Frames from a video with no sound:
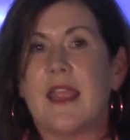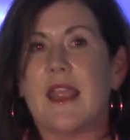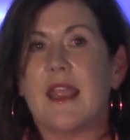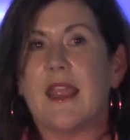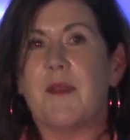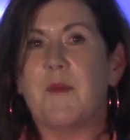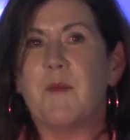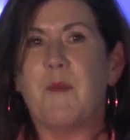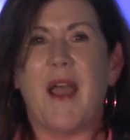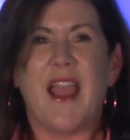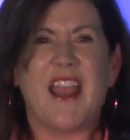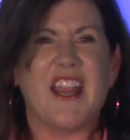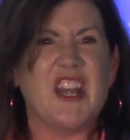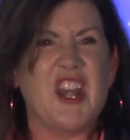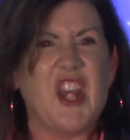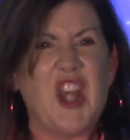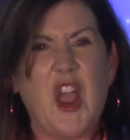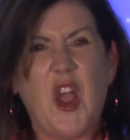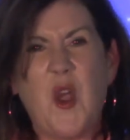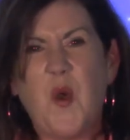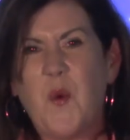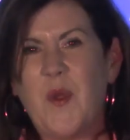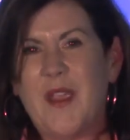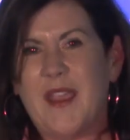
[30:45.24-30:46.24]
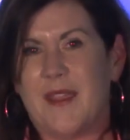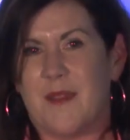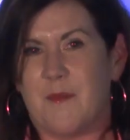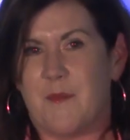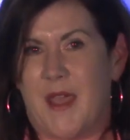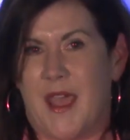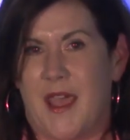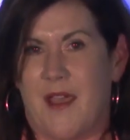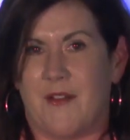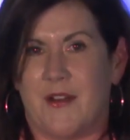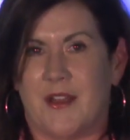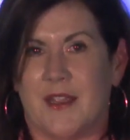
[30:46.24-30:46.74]
my knowing
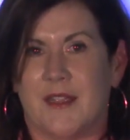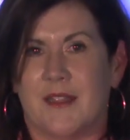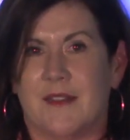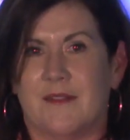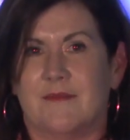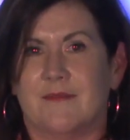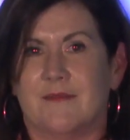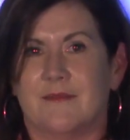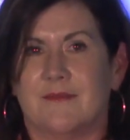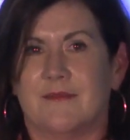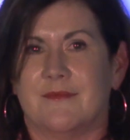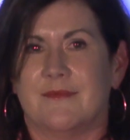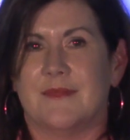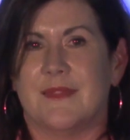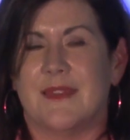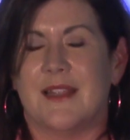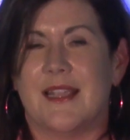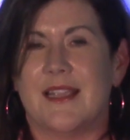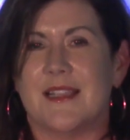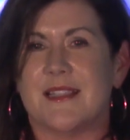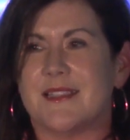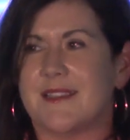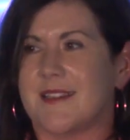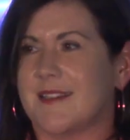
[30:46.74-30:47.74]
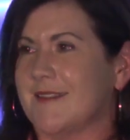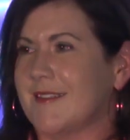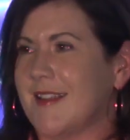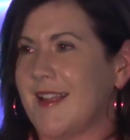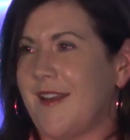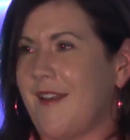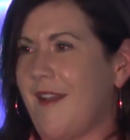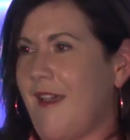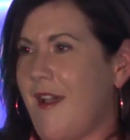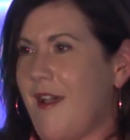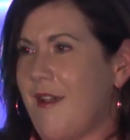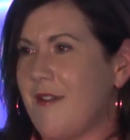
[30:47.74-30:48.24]
about it isn't
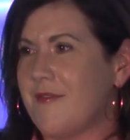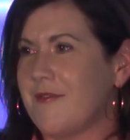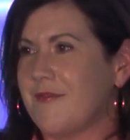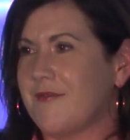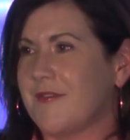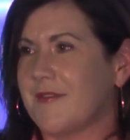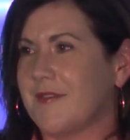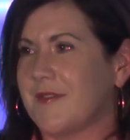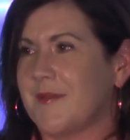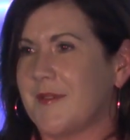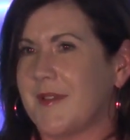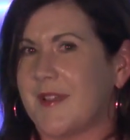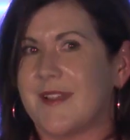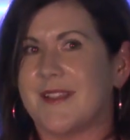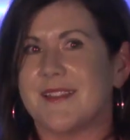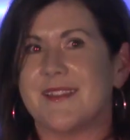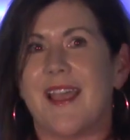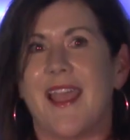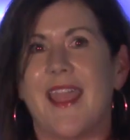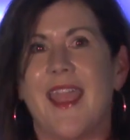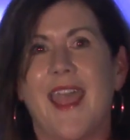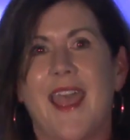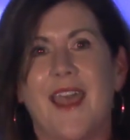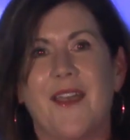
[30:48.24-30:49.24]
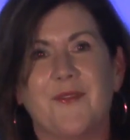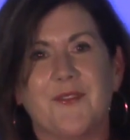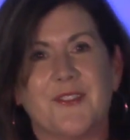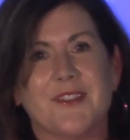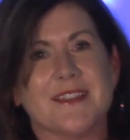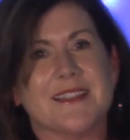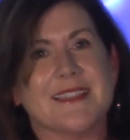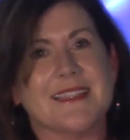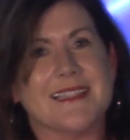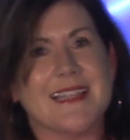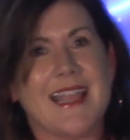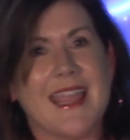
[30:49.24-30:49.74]
enough because I have to
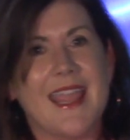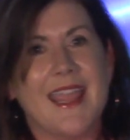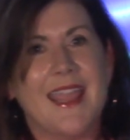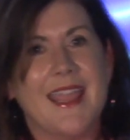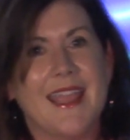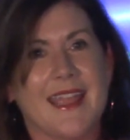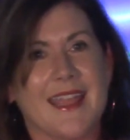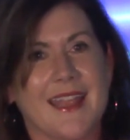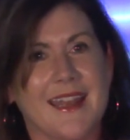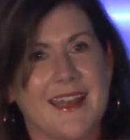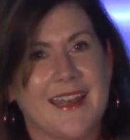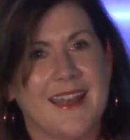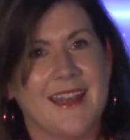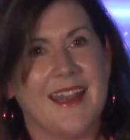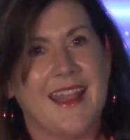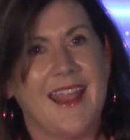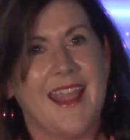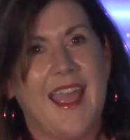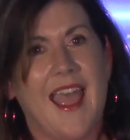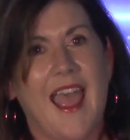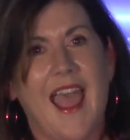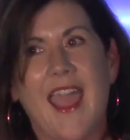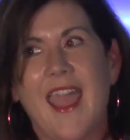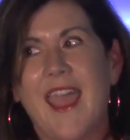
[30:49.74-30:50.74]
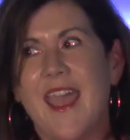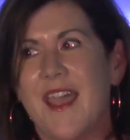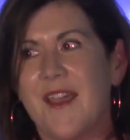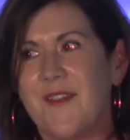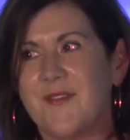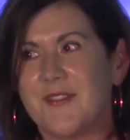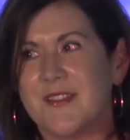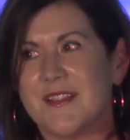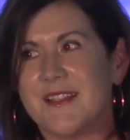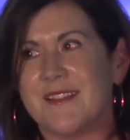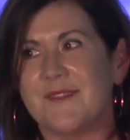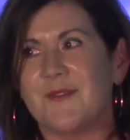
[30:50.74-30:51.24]
say it. I have
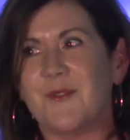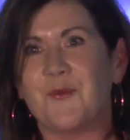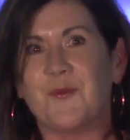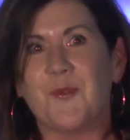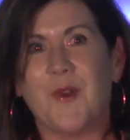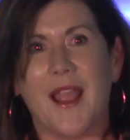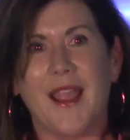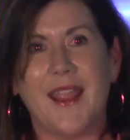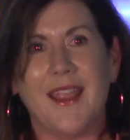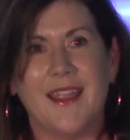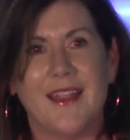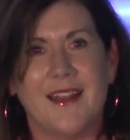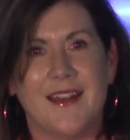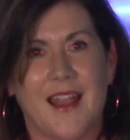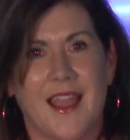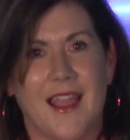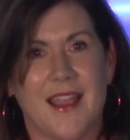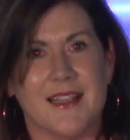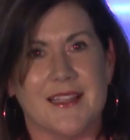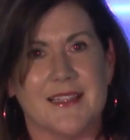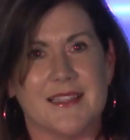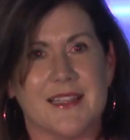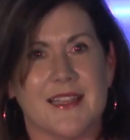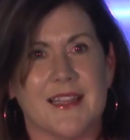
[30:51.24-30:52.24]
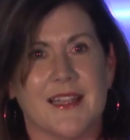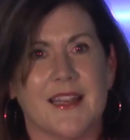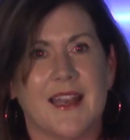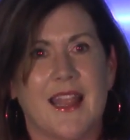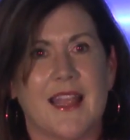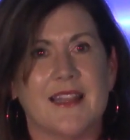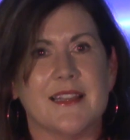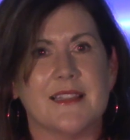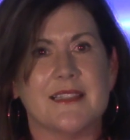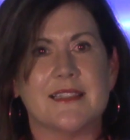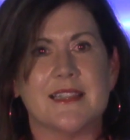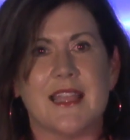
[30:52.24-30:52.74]
to recognize it
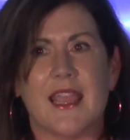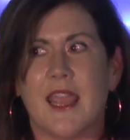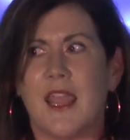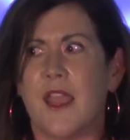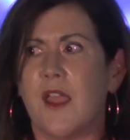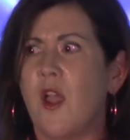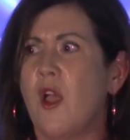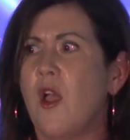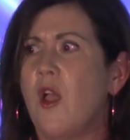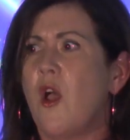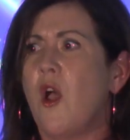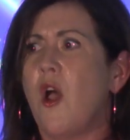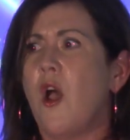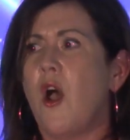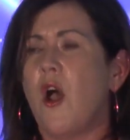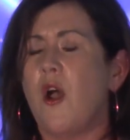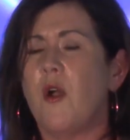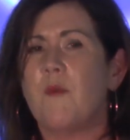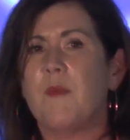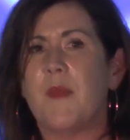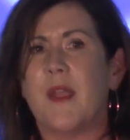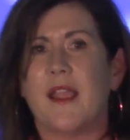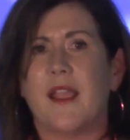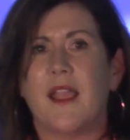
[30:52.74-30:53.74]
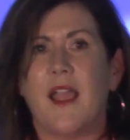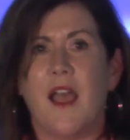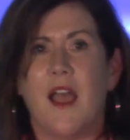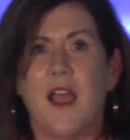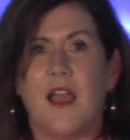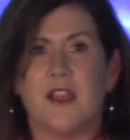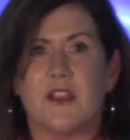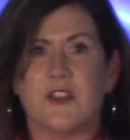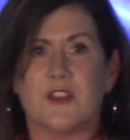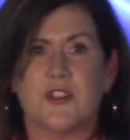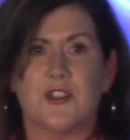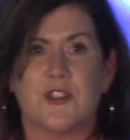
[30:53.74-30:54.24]
and say, oh my
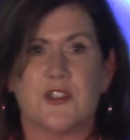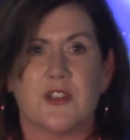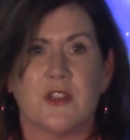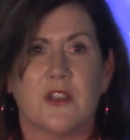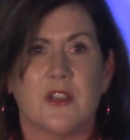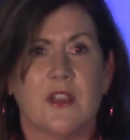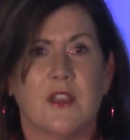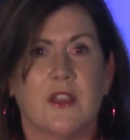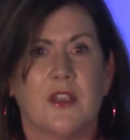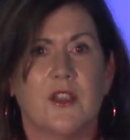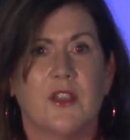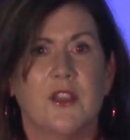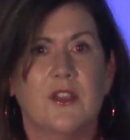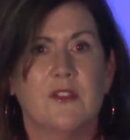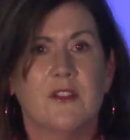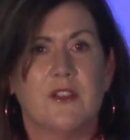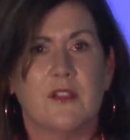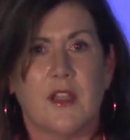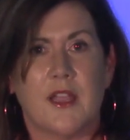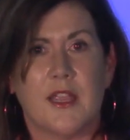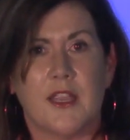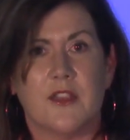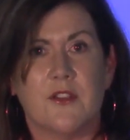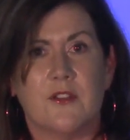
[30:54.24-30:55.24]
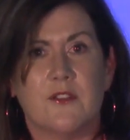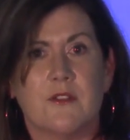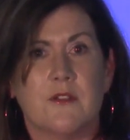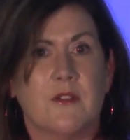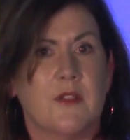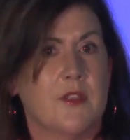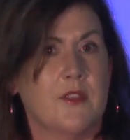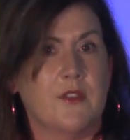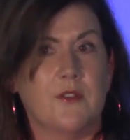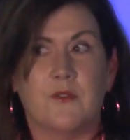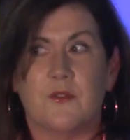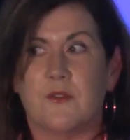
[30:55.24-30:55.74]
gosh, you look like
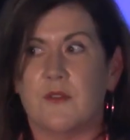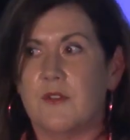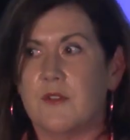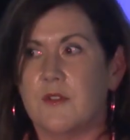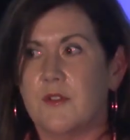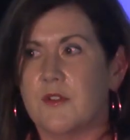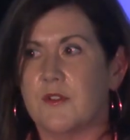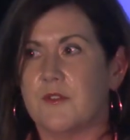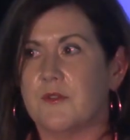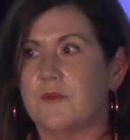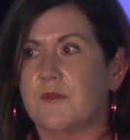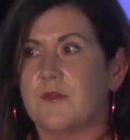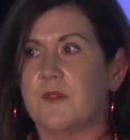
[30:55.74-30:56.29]
you're